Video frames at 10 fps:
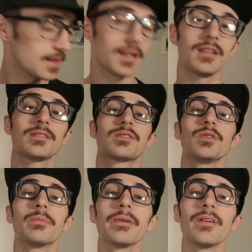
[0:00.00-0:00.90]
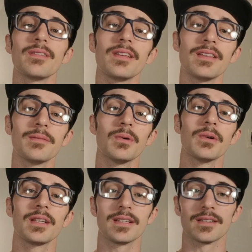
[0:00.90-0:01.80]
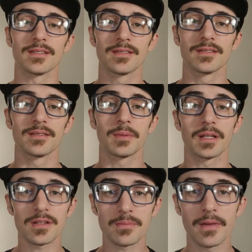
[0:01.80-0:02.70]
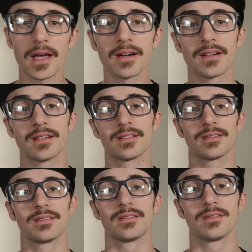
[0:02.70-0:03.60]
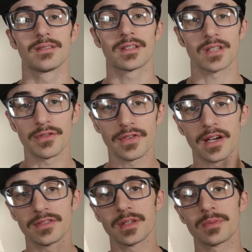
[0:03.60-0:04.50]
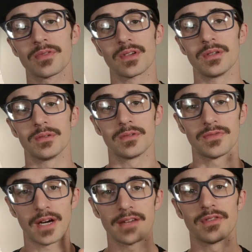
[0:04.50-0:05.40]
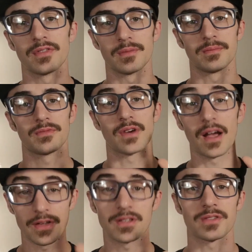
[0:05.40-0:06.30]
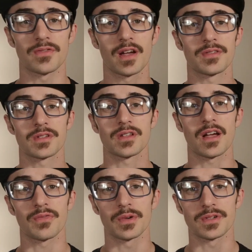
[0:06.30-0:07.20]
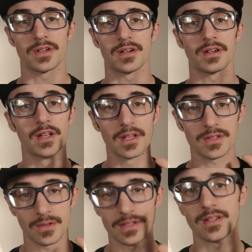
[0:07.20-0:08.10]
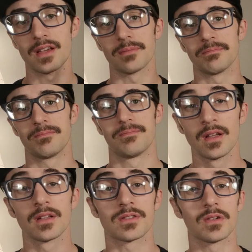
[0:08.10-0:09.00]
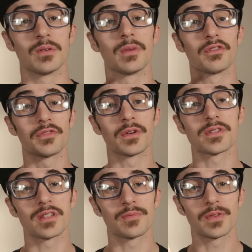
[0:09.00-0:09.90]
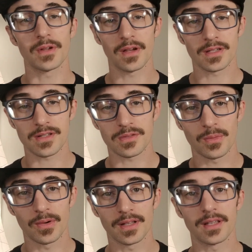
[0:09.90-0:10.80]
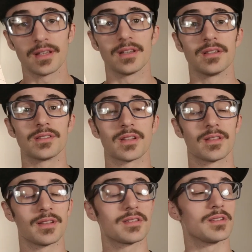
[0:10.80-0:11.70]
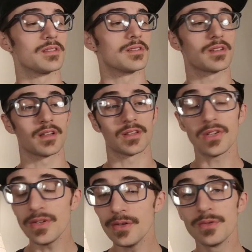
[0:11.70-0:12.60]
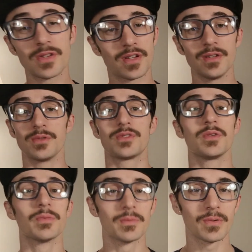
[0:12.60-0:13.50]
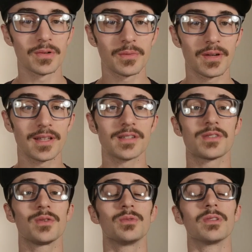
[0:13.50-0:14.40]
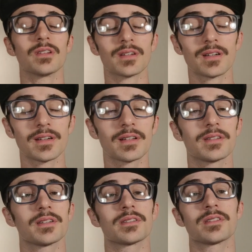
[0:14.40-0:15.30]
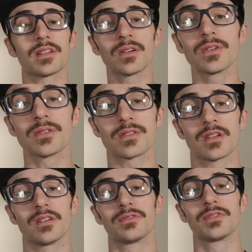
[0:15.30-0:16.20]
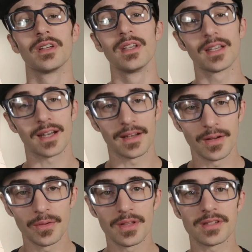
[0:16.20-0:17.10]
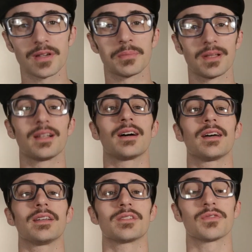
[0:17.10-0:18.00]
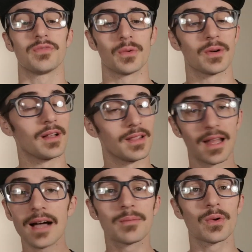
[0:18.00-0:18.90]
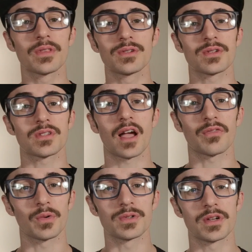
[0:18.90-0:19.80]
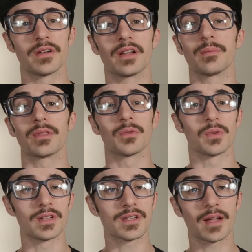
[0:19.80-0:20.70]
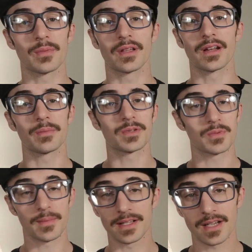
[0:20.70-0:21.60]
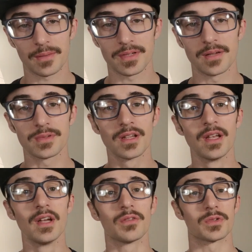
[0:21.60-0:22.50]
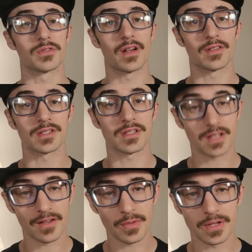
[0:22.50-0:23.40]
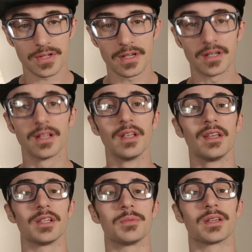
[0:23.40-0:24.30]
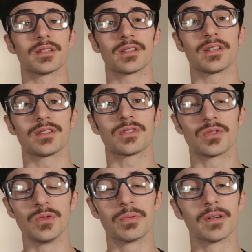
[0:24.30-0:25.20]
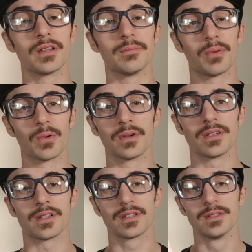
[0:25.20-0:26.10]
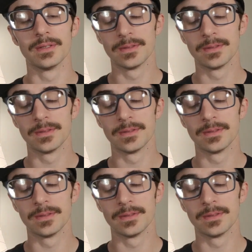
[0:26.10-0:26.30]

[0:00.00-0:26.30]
It is super early in the morning, but it doesn't matter because I have five tips for you, five of them, for how you can survive as a software engineer. So listen up. So my first tip for you guys this morning is, and this is a huge, huge, super important one, is to learn to sell yourself. And I know this applies for a lot more than just software engineering, but the reason I bring it up as one of my top tips for surviving as a software engineer is because it is super important.